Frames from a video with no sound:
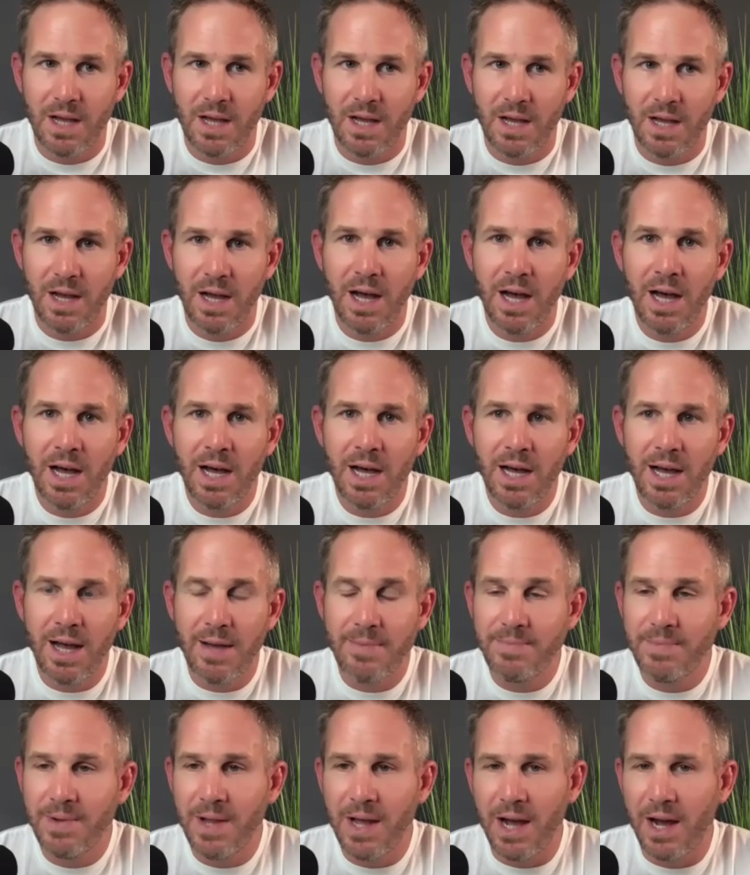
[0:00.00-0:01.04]
Uh,
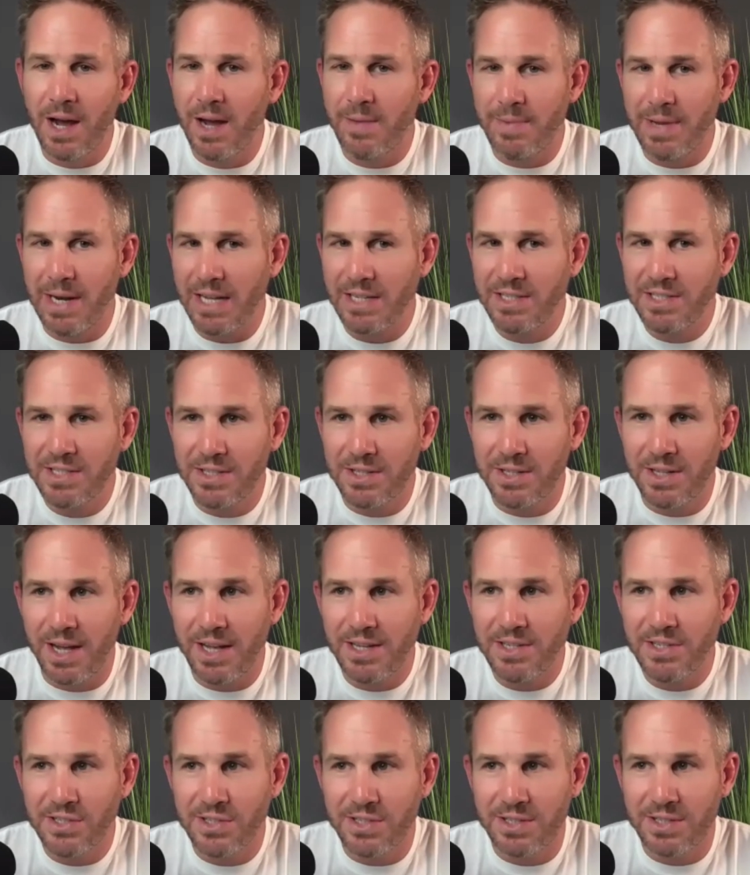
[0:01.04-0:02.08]
no, I mean, I, I,
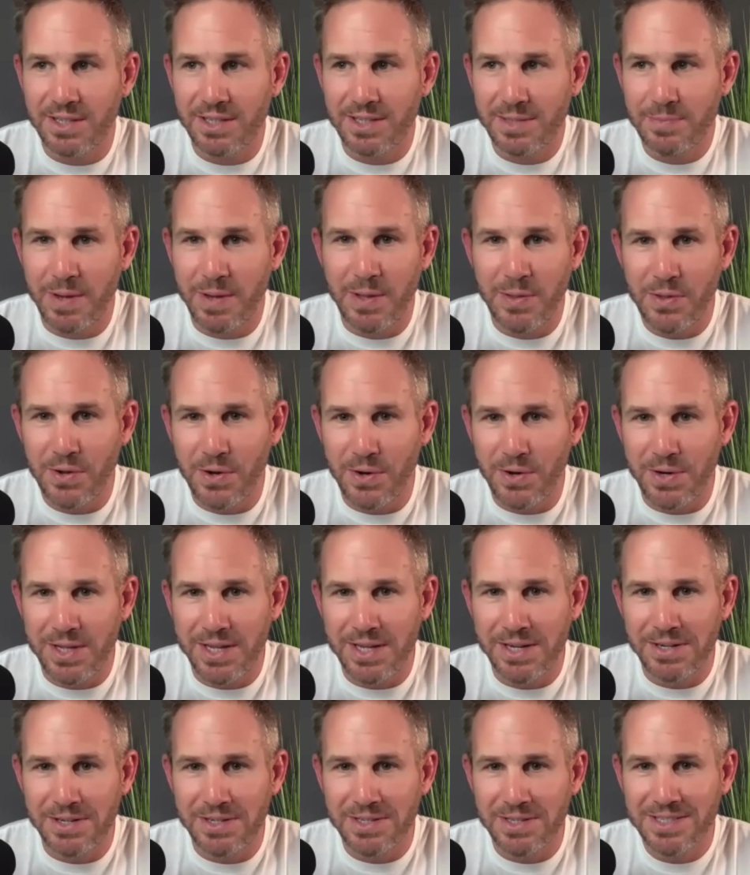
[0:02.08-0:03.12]
it's been 30
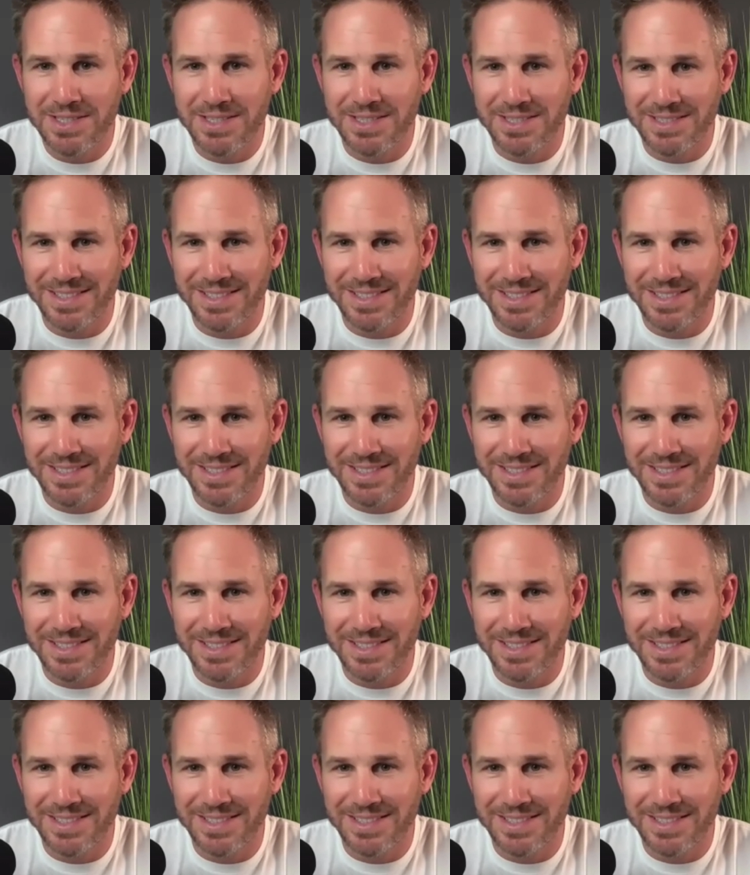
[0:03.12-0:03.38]
years,